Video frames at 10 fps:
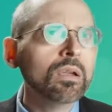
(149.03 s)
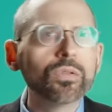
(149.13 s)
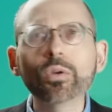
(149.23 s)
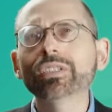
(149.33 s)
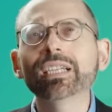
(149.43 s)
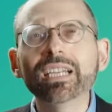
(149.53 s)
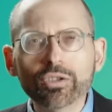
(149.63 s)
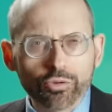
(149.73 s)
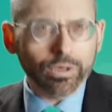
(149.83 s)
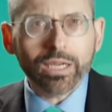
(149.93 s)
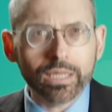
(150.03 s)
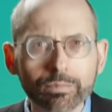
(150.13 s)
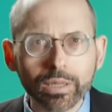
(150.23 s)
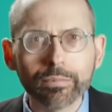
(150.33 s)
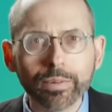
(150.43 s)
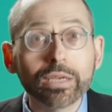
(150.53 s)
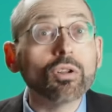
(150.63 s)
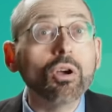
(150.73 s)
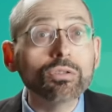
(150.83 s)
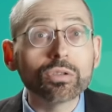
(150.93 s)
Those eating strictly plant-based
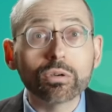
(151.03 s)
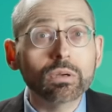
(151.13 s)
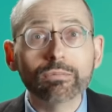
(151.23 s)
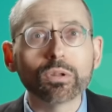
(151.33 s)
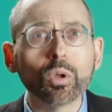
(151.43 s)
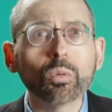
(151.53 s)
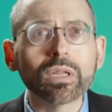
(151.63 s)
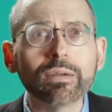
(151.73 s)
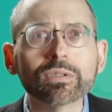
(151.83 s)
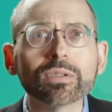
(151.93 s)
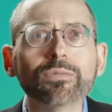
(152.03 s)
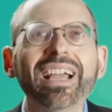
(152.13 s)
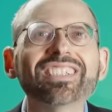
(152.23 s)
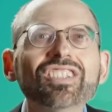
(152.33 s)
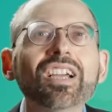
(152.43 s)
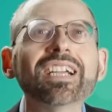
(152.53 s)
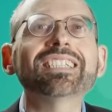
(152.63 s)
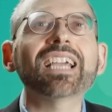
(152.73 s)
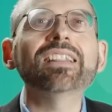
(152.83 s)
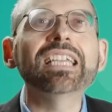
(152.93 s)
also have lower levels of fat stuck
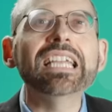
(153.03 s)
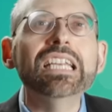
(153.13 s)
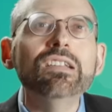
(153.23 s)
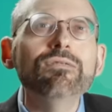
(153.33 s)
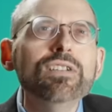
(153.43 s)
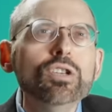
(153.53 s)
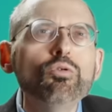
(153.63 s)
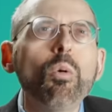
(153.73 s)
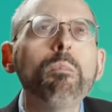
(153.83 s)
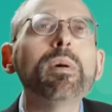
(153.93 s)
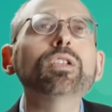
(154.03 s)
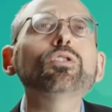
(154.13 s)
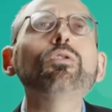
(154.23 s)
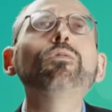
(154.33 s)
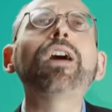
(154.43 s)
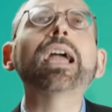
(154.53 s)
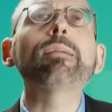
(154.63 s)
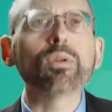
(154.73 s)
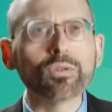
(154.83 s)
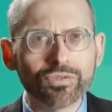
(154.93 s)
inside the individual muscle
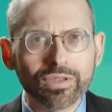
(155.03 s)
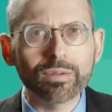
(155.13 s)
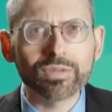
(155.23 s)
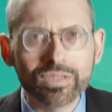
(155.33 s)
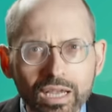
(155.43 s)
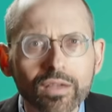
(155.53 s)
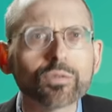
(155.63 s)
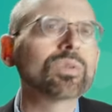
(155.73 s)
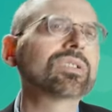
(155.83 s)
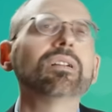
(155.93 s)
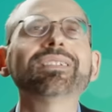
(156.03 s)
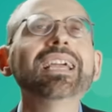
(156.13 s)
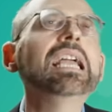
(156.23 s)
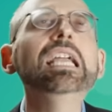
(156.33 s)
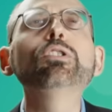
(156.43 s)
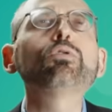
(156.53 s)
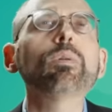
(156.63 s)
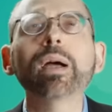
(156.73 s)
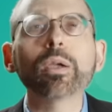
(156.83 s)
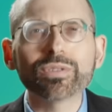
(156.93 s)
fibers themselves, what's called
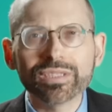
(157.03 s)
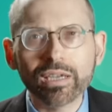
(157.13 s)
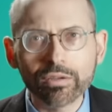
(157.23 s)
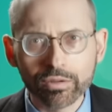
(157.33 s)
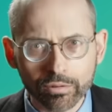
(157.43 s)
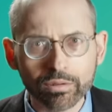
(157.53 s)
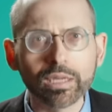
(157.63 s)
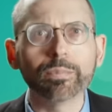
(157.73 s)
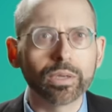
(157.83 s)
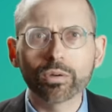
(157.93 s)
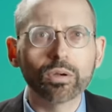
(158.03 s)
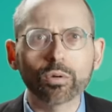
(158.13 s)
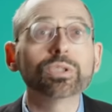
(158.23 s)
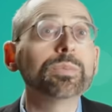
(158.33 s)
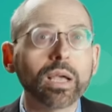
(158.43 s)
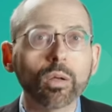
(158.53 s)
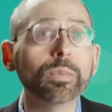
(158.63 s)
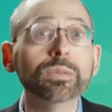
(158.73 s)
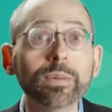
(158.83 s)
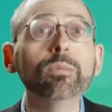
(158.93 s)
intramyocellular lipid, which may
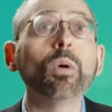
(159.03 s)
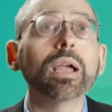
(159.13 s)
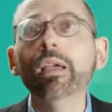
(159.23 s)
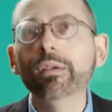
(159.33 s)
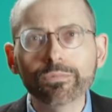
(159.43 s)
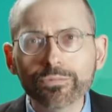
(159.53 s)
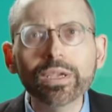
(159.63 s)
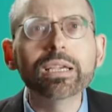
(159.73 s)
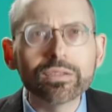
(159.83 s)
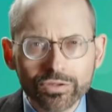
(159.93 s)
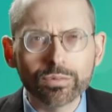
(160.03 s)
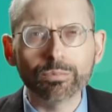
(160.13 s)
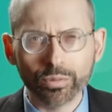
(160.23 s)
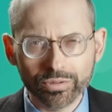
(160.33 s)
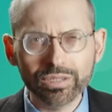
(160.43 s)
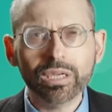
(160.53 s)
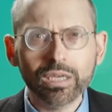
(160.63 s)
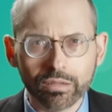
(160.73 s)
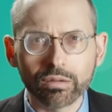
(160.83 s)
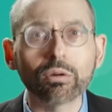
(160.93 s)
help explain why vegans in
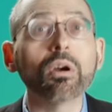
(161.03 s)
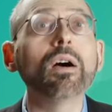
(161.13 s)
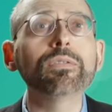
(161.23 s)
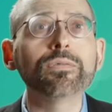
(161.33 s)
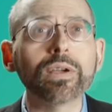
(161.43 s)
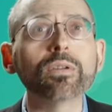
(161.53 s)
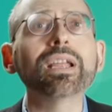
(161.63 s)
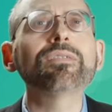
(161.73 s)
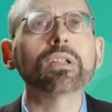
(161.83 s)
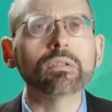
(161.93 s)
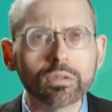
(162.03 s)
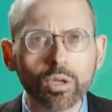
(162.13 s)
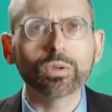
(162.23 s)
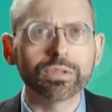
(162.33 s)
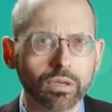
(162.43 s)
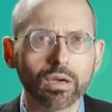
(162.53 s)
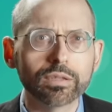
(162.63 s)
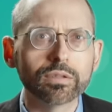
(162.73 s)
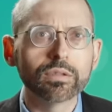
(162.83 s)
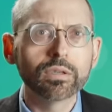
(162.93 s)
particular are often found to have the lowest
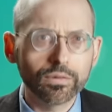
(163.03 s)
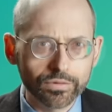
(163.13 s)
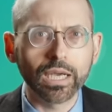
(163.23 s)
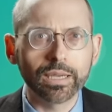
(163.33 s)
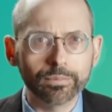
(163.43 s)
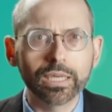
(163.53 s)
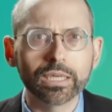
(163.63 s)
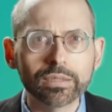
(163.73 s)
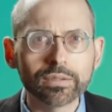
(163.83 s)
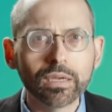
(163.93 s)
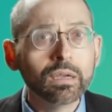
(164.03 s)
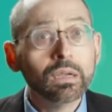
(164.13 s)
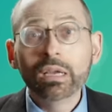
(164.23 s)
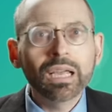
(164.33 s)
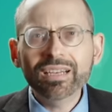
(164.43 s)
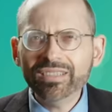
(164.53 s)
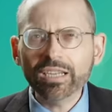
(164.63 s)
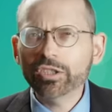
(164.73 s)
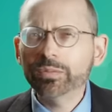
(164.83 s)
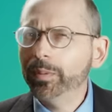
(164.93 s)
odds of diabetes. And it's
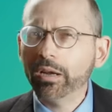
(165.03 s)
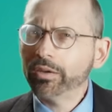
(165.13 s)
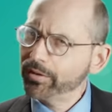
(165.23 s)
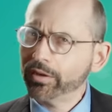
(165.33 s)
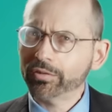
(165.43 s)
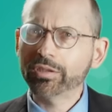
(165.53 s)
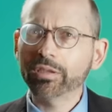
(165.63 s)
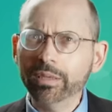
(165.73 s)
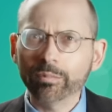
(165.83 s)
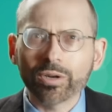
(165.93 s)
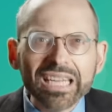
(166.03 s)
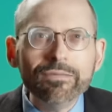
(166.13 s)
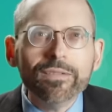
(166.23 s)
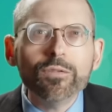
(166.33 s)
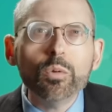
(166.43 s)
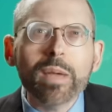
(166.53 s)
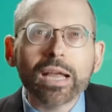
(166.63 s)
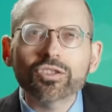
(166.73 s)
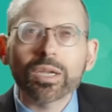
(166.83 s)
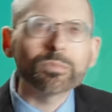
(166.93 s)
not just because they're slimmer. Even if you
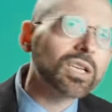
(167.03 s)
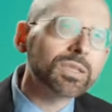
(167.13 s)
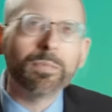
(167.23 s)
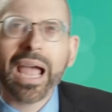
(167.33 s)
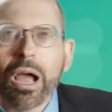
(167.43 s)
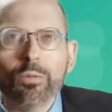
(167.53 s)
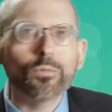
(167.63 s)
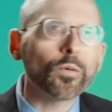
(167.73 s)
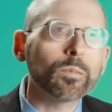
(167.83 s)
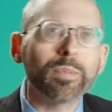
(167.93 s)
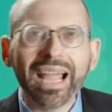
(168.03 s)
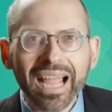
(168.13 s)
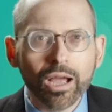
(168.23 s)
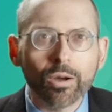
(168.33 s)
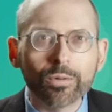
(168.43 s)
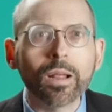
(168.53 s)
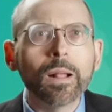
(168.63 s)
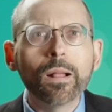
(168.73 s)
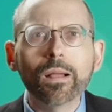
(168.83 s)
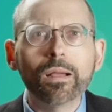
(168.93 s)
match subjects pound for pound,
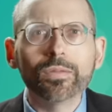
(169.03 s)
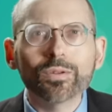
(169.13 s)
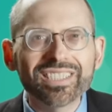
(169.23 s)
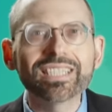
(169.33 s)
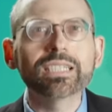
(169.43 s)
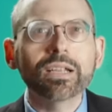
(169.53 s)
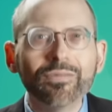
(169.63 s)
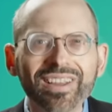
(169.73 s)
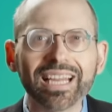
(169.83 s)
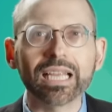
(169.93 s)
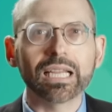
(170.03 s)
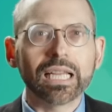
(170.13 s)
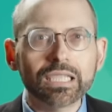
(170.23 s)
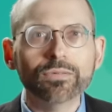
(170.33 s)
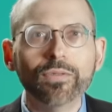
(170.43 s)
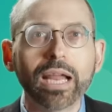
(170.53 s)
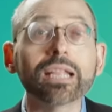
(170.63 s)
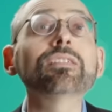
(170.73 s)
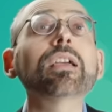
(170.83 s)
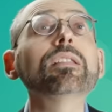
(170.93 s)
uh, there's significantly less fat
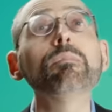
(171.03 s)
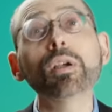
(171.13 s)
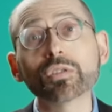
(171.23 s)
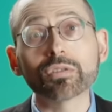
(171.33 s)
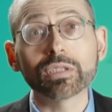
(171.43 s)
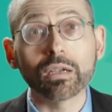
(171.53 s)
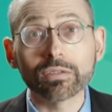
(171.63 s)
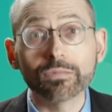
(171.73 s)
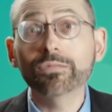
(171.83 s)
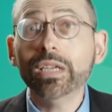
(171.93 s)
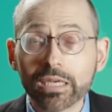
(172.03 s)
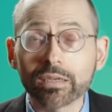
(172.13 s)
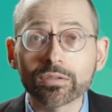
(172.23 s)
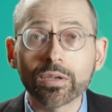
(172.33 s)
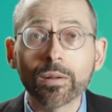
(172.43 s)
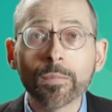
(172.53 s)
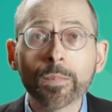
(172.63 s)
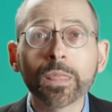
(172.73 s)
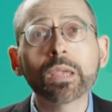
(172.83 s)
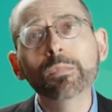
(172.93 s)
inside the muscle cells of vegans
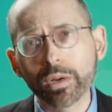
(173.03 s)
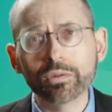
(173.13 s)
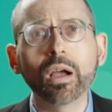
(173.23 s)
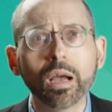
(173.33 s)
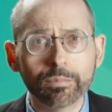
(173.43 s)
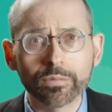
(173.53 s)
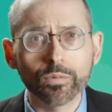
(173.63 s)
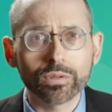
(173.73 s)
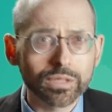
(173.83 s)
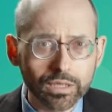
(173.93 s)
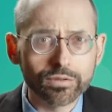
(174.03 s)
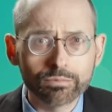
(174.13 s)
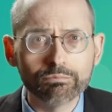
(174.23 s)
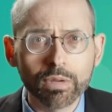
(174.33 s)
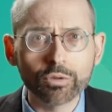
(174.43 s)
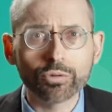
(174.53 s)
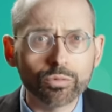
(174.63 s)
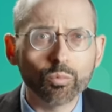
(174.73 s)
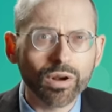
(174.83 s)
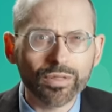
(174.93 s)
compared to omnivores, as measured
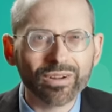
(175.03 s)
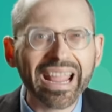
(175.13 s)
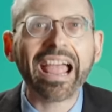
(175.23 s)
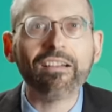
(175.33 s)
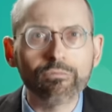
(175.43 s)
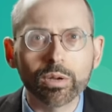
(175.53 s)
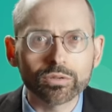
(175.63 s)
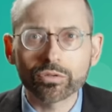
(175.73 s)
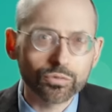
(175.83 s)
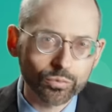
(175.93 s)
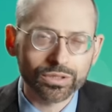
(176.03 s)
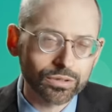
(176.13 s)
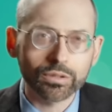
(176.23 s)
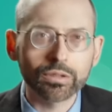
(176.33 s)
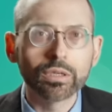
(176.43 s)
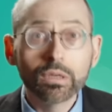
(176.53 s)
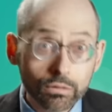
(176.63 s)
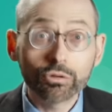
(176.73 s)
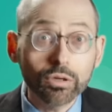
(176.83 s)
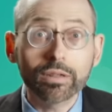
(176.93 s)
in one of their calf muscles, which is a
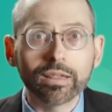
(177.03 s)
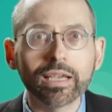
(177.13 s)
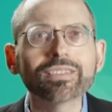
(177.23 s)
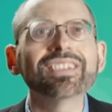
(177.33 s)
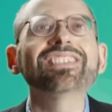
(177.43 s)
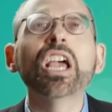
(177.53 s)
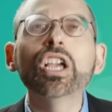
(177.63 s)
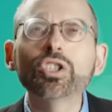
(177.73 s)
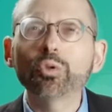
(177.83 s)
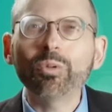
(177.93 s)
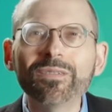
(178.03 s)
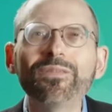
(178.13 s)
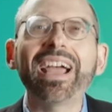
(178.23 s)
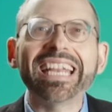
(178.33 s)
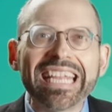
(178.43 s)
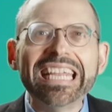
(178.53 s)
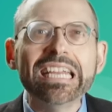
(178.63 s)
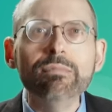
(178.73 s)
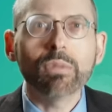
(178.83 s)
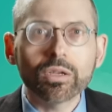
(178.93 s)
good thing since storing fat
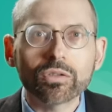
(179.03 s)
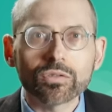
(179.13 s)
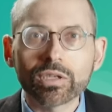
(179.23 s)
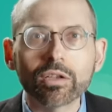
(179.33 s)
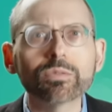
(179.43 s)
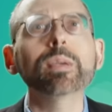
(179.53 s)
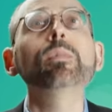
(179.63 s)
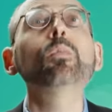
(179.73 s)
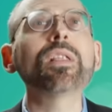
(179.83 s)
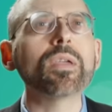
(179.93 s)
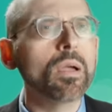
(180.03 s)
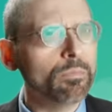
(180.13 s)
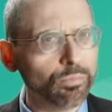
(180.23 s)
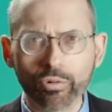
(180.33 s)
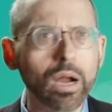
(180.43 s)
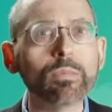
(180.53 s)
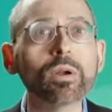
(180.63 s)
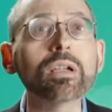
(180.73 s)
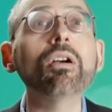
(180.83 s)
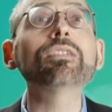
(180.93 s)
in muscle cells may be one of the
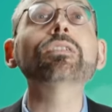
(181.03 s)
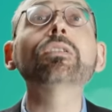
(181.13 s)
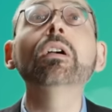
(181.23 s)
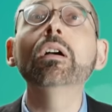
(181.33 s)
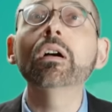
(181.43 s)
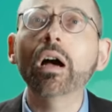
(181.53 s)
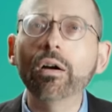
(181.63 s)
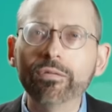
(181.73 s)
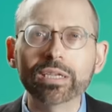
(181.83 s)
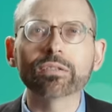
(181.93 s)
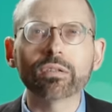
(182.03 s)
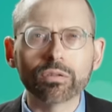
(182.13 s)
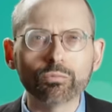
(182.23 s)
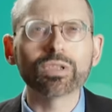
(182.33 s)
primary causes of insulin